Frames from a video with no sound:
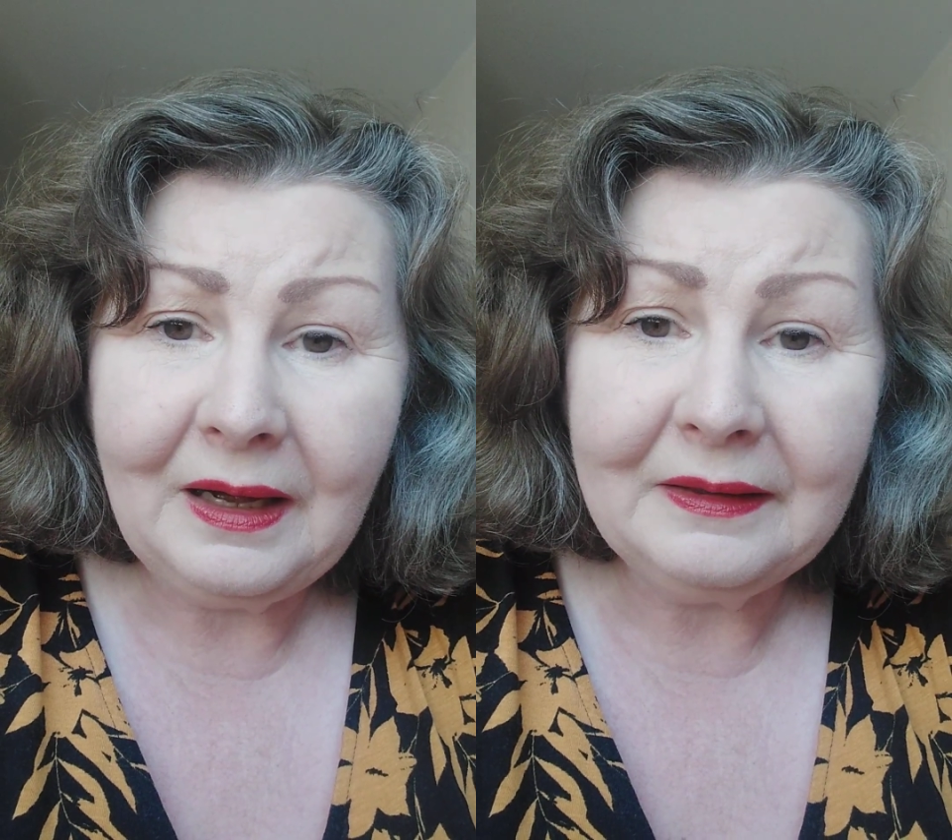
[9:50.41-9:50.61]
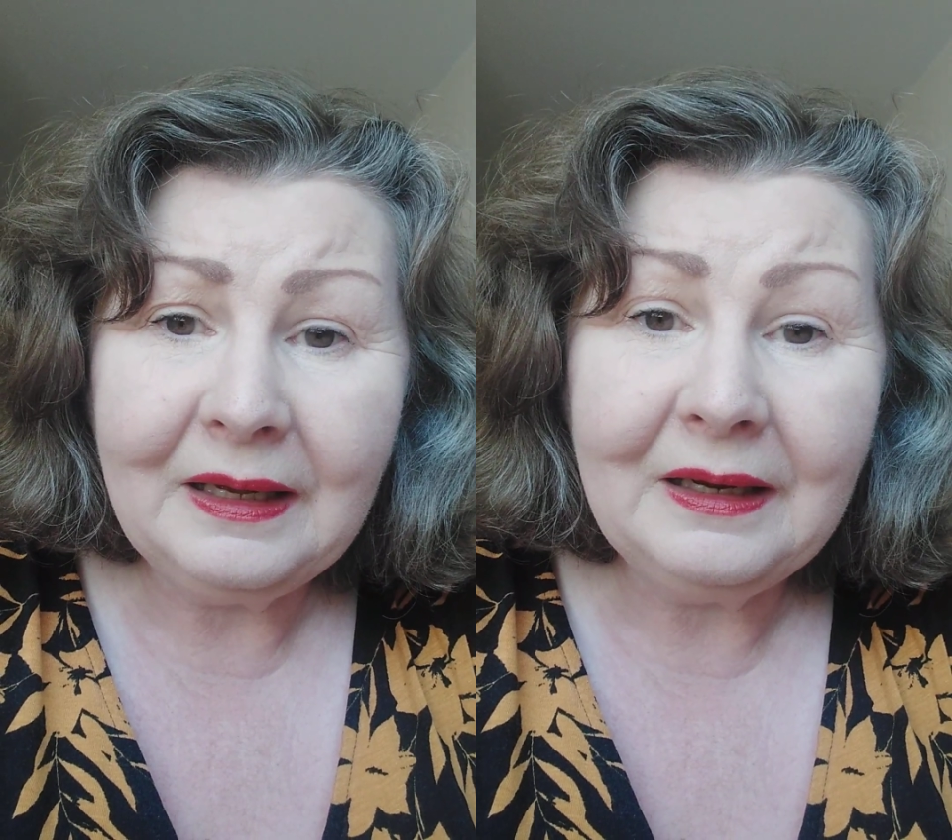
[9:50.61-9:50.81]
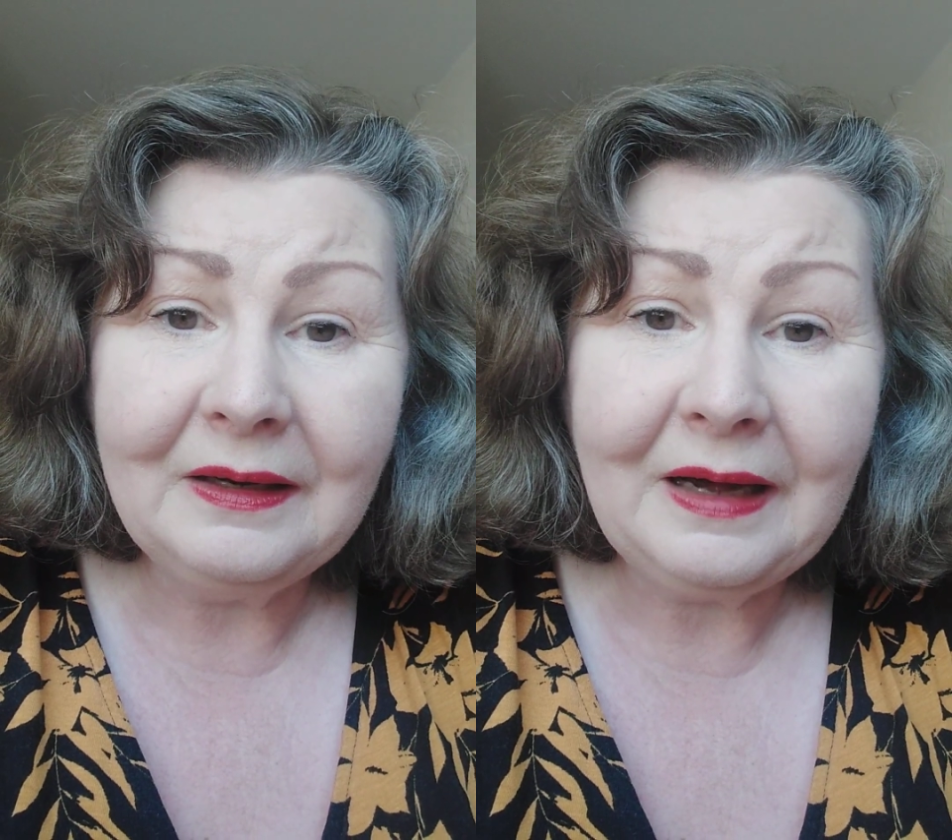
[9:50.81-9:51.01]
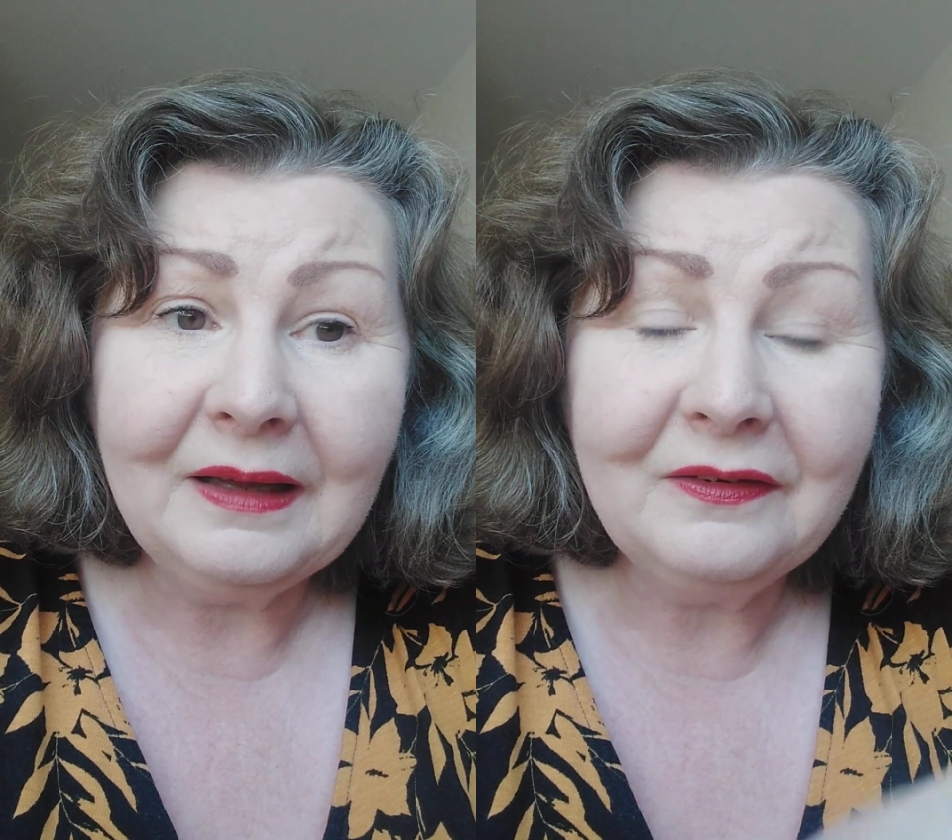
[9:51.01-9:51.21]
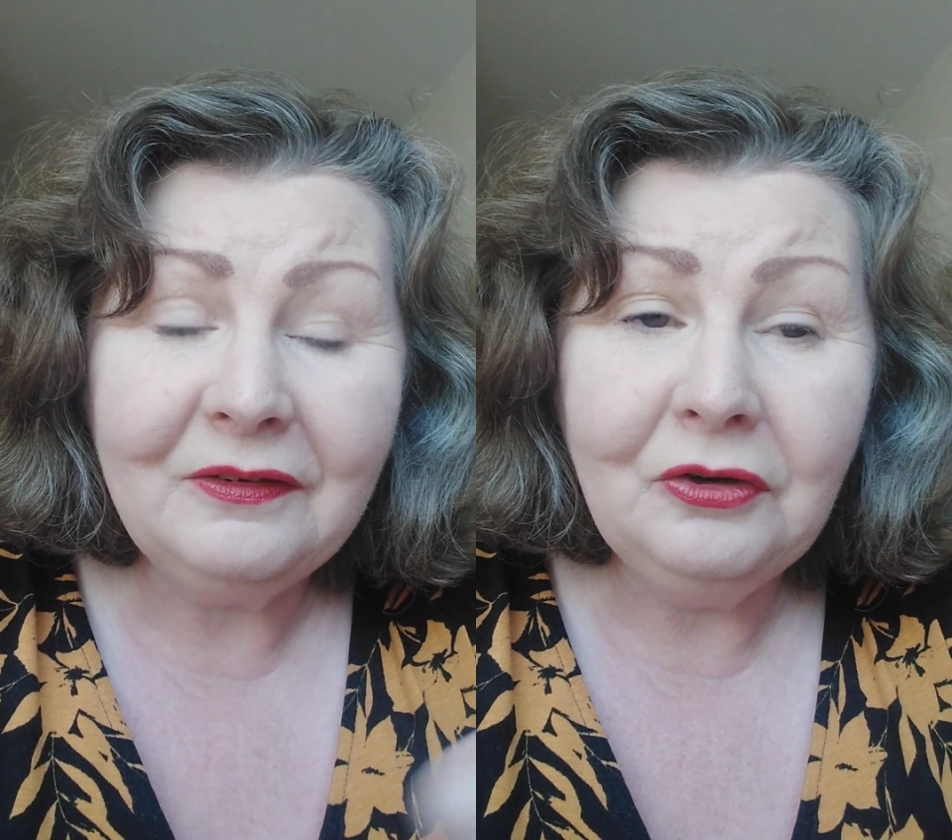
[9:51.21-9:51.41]
And then it
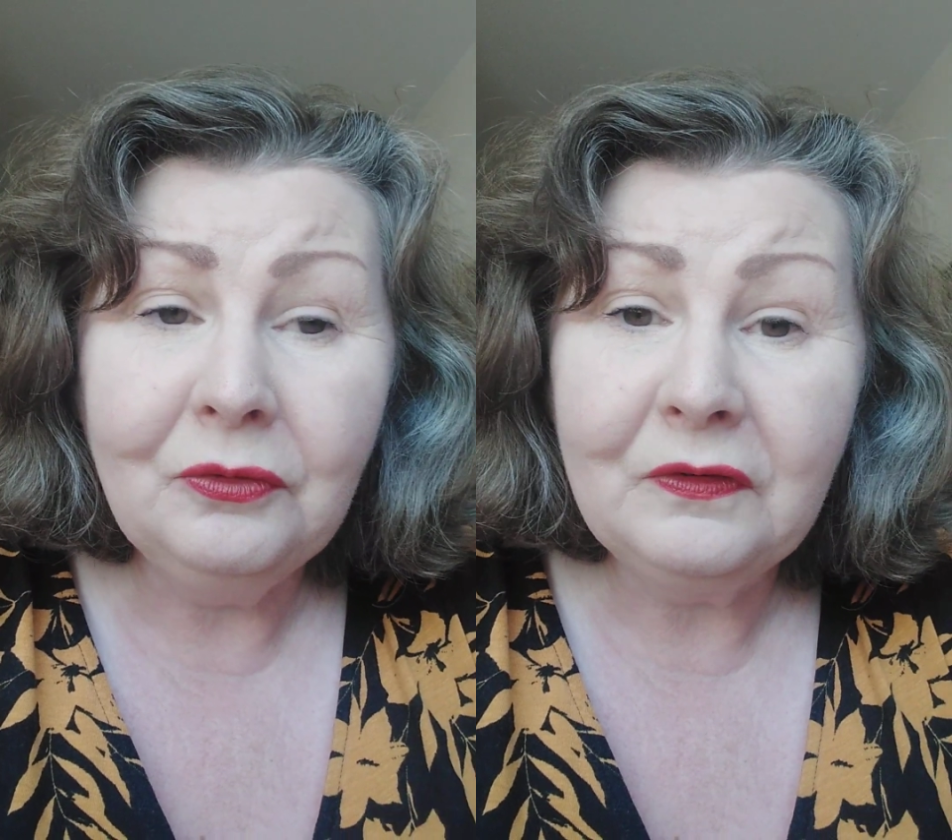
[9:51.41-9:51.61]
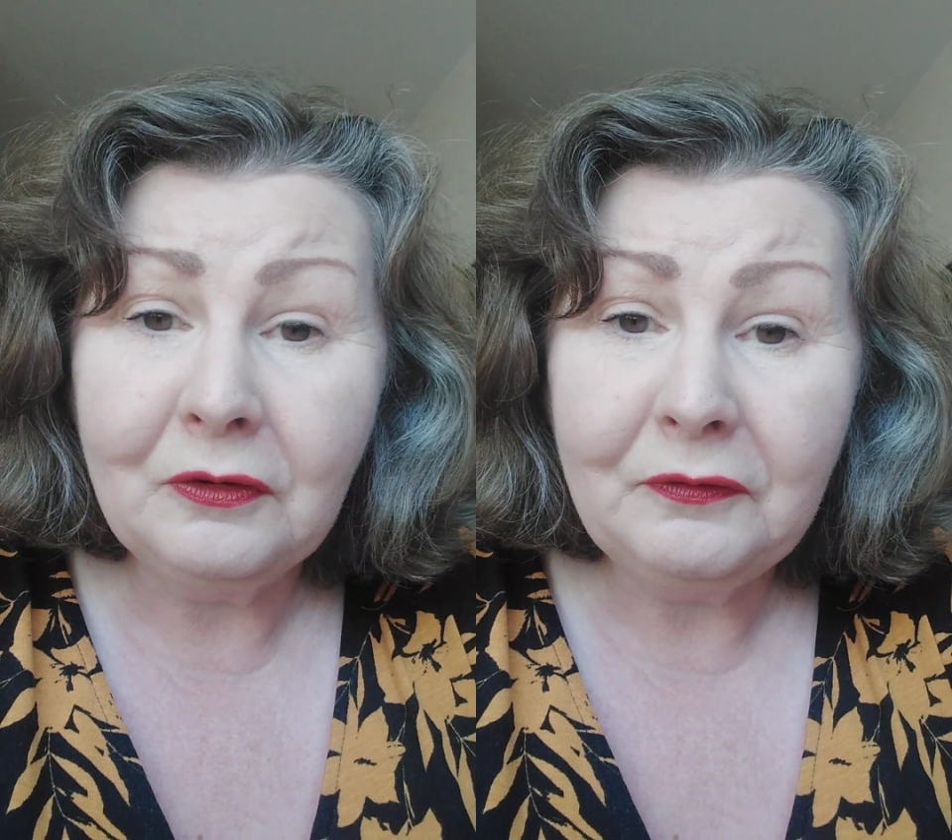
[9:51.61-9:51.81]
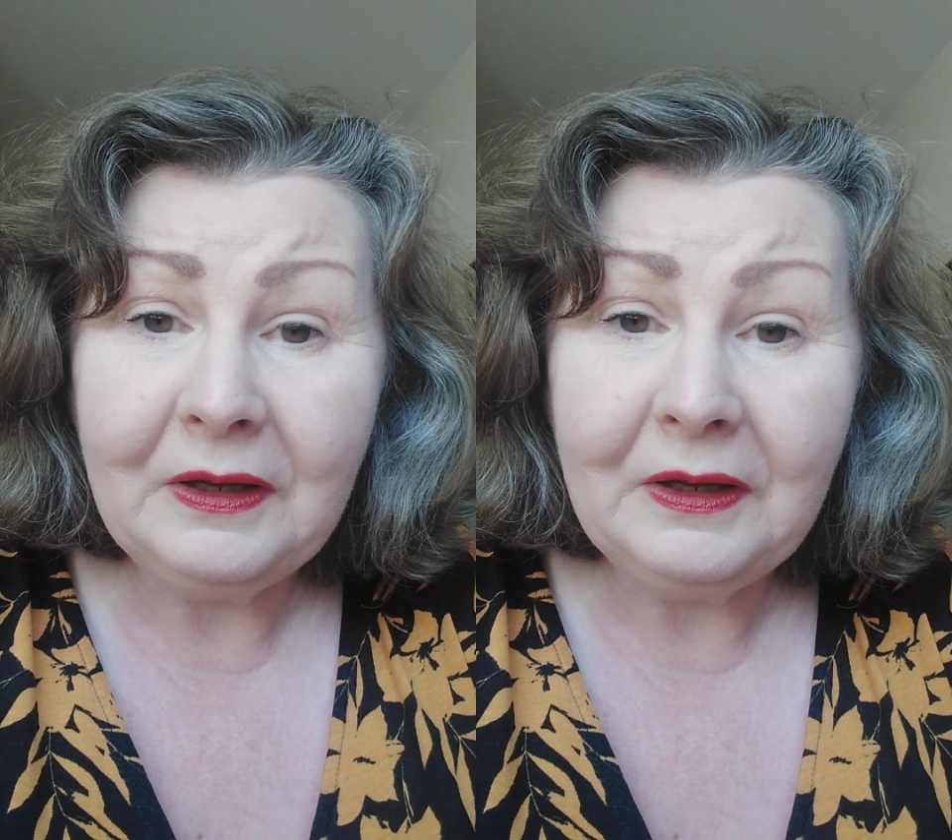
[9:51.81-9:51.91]
adds new stuff